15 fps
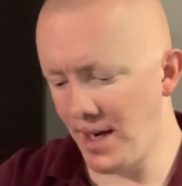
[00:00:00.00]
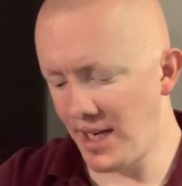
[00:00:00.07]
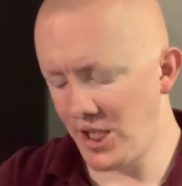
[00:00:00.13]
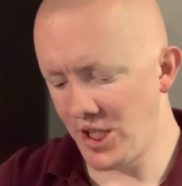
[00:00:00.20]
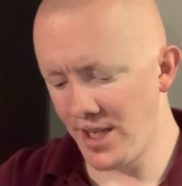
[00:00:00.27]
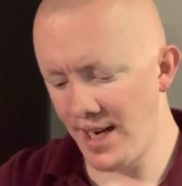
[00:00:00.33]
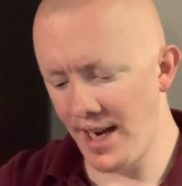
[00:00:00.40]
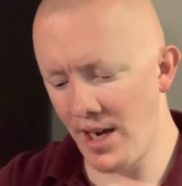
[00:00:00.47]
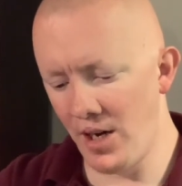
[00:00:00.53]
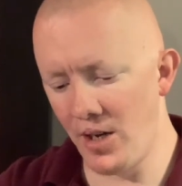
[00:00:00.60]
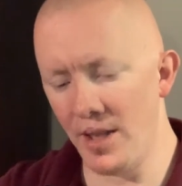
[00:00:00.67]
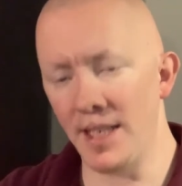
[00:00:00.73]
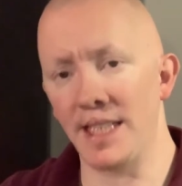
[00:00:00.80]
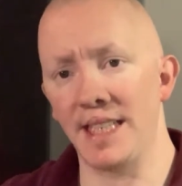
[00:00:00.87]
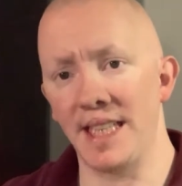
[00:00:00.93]
de Chanel.
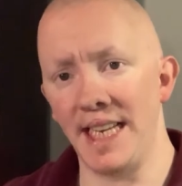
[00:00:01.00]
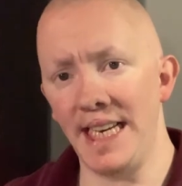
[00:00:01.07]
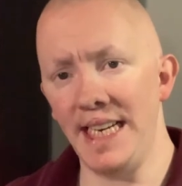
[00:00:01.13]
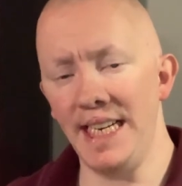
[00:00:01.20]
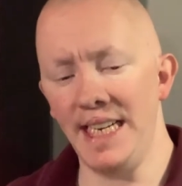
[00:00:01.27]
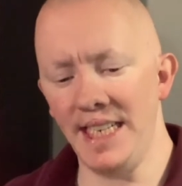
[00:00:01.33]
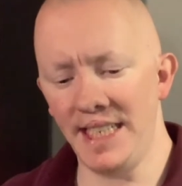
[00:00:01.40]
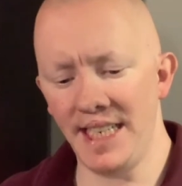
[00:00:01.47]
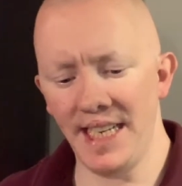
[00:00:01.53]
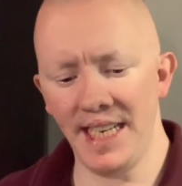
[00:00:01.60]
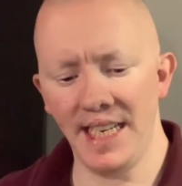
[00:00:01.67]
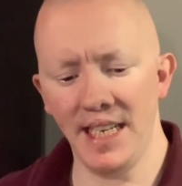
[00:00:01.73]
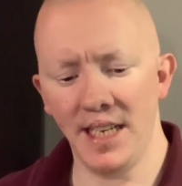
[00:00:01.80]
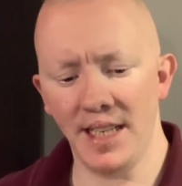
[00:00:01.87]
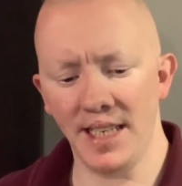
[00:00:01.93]
This is the
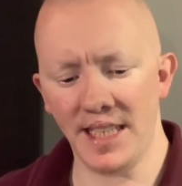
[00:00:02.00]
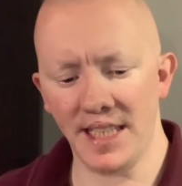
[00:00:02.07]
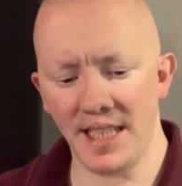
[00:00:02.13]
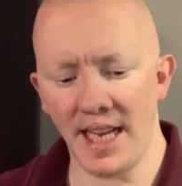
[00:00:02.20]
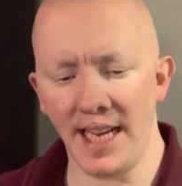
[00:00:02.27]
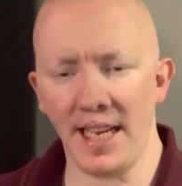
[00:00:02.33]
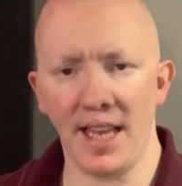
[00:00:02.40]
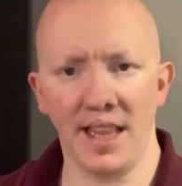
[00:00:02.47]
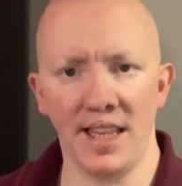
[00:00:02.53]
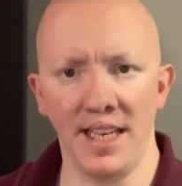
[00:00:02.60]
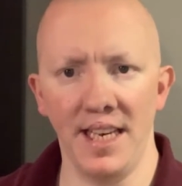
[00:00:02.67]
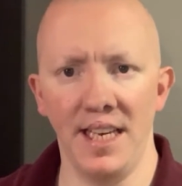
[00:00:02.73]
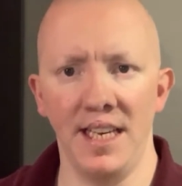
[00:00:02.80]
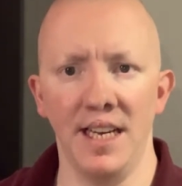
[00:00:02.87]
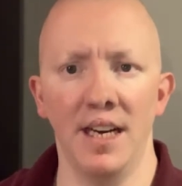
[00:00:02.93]
EDT. This is like
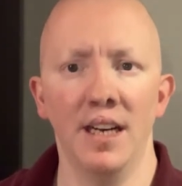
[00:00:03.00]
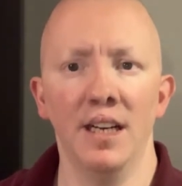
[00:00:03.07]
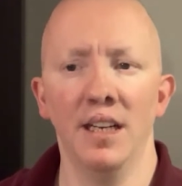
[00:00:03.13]
the